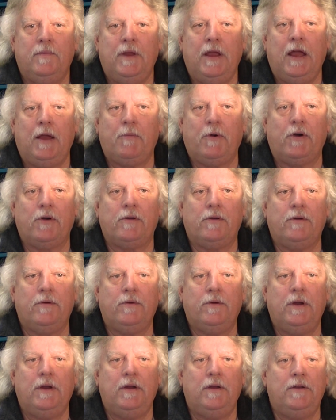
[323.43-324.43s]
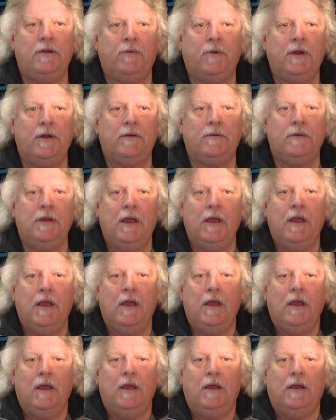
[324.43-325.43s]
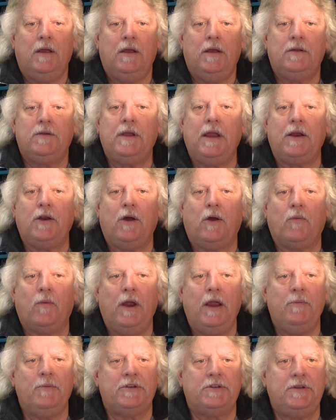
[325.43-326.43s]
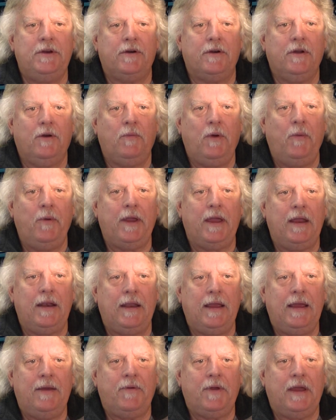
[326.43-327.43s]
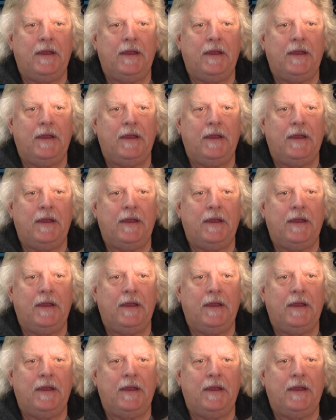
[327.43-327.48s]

Alberto uh, Rio uh, taking on Rey Mysterio. What we got left?